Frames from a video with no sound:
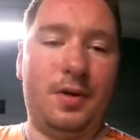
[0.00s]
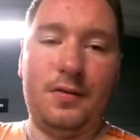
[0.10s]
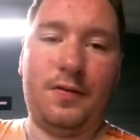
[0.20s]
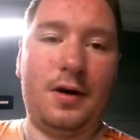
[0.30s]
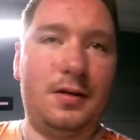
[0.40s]
we've
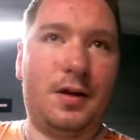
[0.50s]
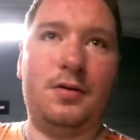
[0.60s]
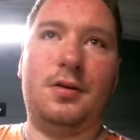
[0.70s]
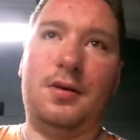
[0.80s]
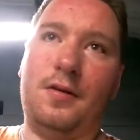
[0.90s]
been invited to
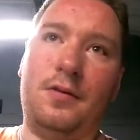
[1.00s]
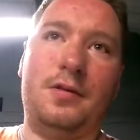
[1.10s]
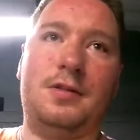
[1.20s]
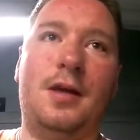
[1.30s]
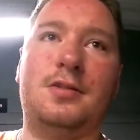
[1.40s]
go and do another
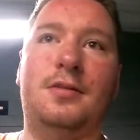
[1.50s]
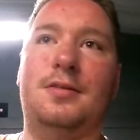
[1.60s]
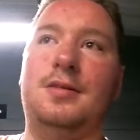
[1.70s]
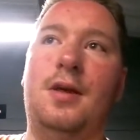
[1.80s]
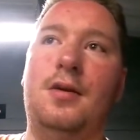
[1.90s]

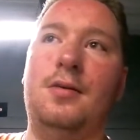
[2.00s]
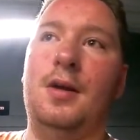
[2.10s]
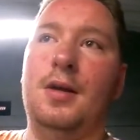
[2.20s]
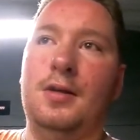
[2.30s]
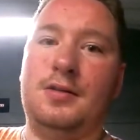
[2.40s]
session, so
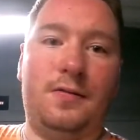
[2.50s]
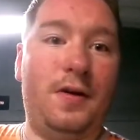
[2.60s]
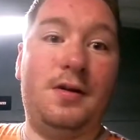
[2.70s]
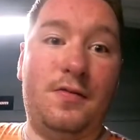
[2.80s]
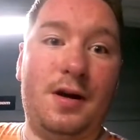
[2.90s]

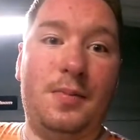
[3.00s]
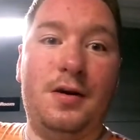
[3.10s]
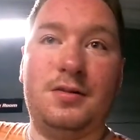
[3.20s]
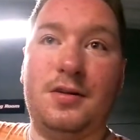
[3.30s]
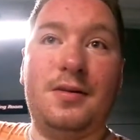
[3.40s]
thank you very much.